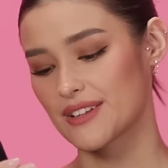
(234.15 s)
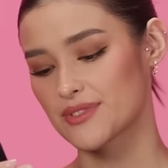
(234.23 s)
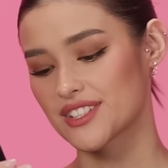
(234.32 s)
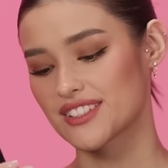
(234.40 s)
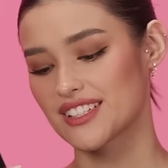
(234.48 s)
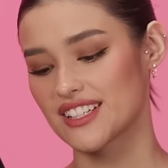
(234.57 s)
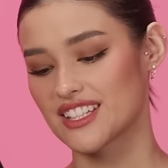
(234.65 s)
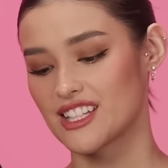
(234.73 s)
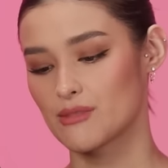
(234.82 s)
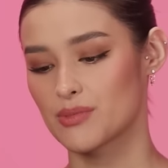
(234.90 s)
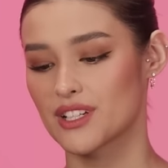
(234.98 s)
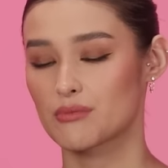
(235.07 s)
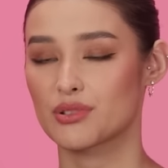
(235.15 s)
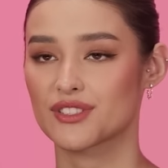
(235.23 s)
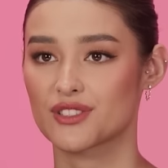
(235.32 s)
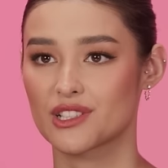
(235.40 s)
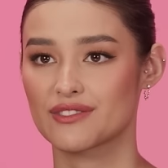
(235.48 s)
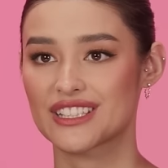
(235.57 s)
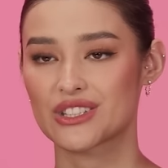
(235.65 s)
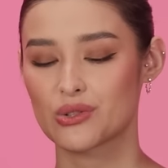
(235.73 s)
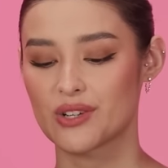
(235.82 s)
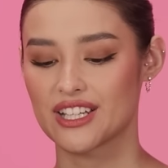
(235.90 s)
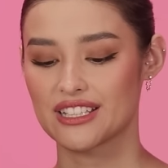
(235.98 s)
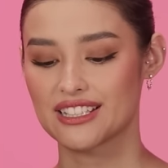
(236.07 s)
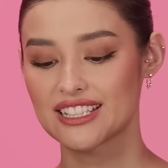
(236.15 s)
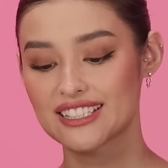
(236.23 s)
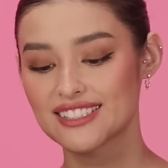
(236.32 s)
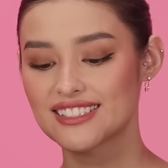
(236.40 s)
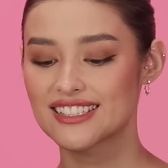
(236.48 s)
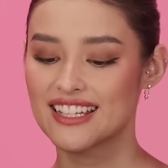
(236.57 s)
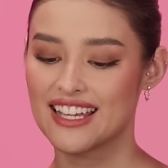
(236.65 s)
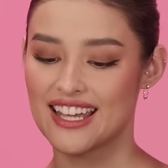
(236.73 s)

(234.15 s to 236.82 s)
I'm just gonna keep it and preserve it the way it is.